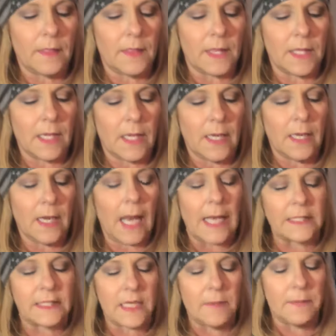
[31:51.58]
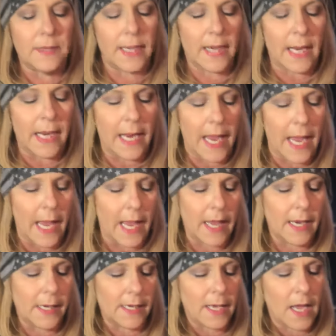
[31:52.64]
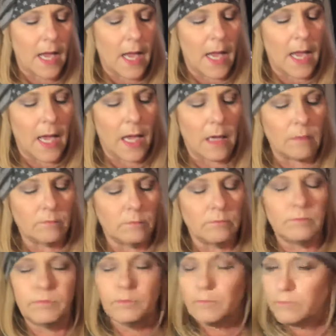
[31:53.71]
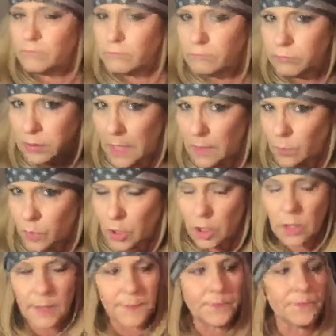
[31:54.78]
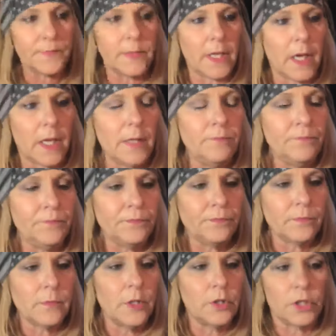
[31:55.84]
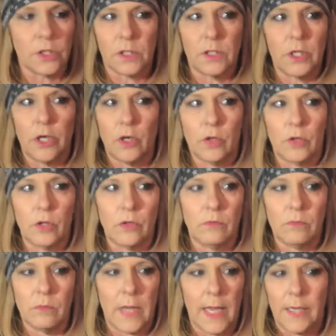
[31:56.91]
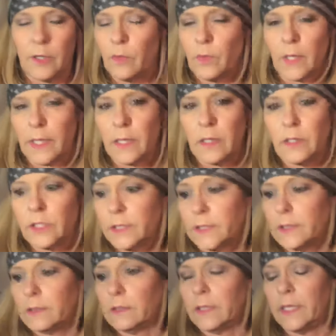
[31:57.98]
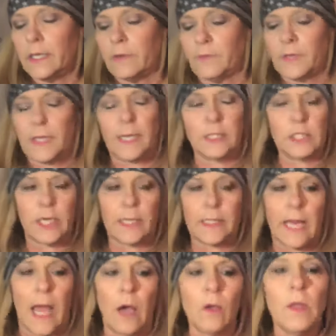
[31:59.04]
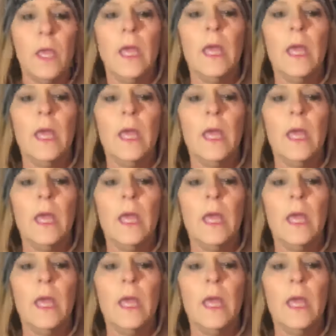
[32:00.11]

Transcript: the last time that I had blood work done, just you annually just get everything checked out,